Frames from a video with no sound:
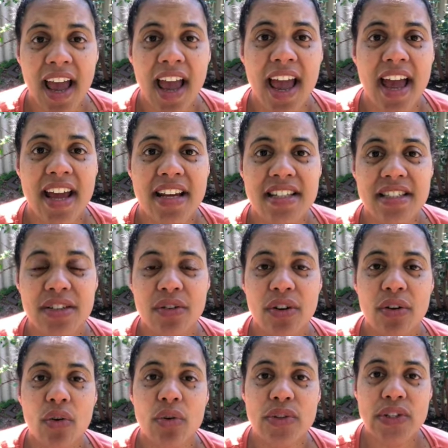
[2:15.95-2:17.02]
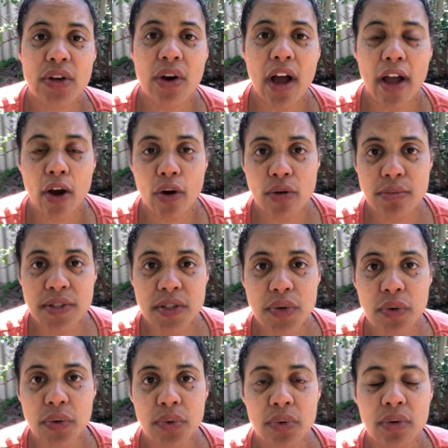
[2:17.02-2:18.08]
And also, I
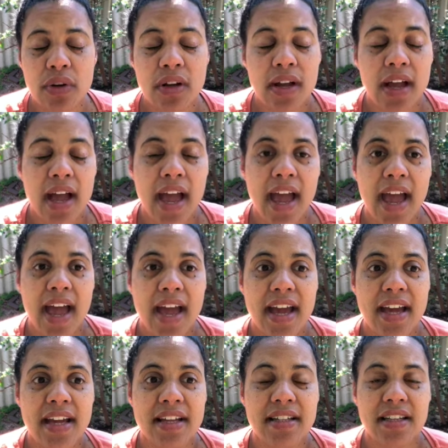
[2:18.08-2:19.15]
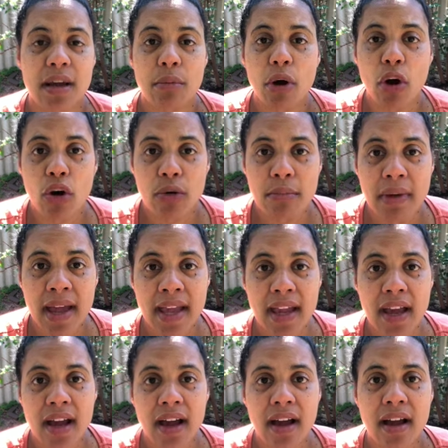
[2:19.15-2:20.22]
homeschool and I'm a
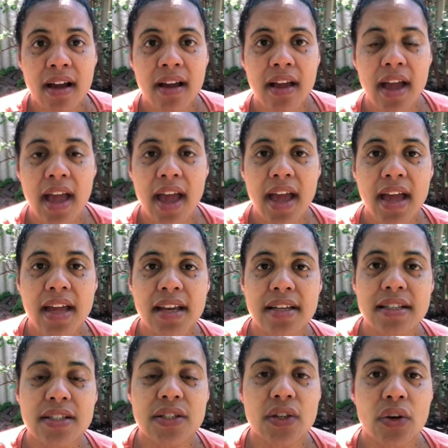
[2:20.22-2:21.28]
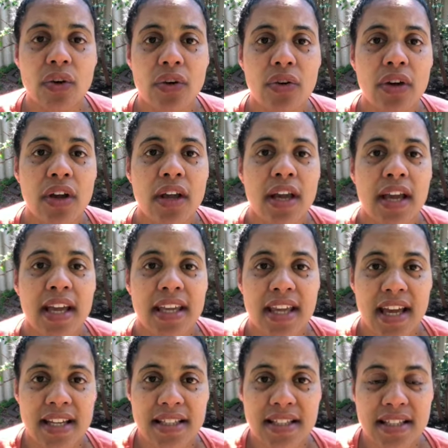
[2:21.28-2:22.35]
homemaker. And so,
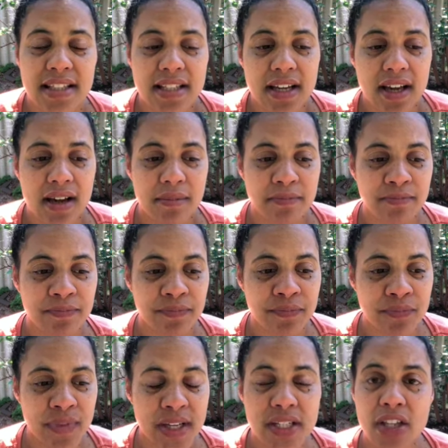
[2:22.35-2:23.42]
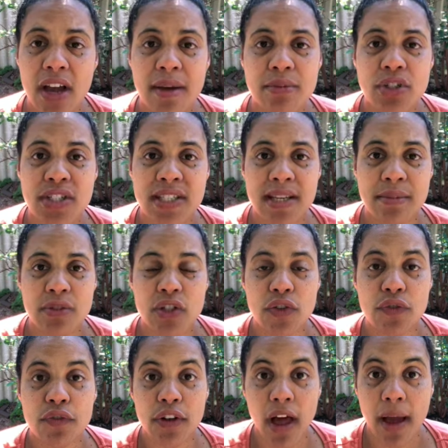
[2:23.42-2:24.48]
yes, um, time just seems to
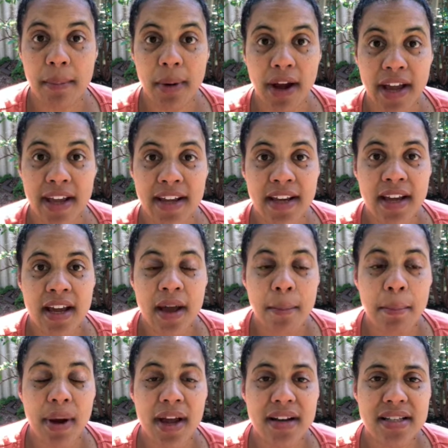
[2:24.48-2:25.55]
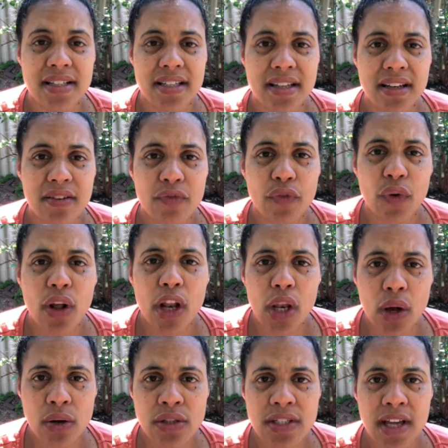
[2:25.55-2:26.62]
fly by. But for a
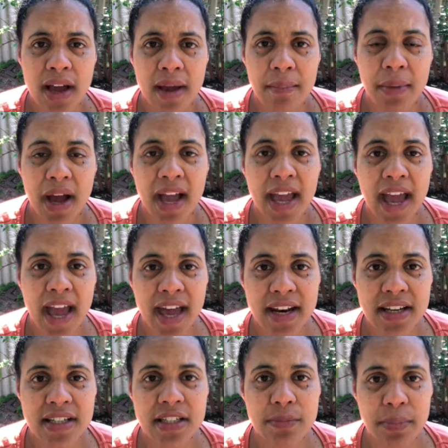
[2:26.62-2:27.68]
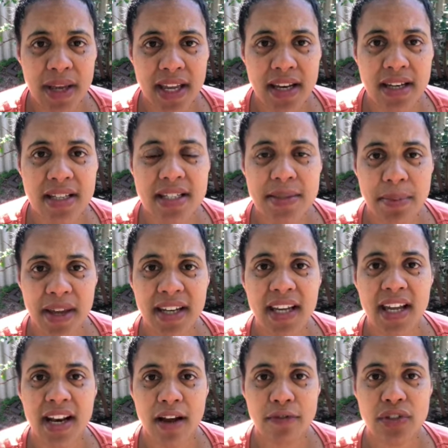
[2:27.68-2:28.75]
long time, I hadn't been spending
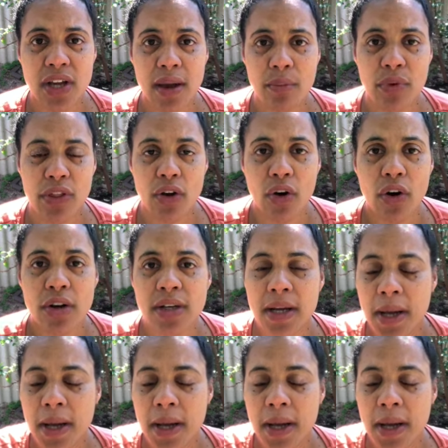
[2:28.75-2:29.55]
enough time with God.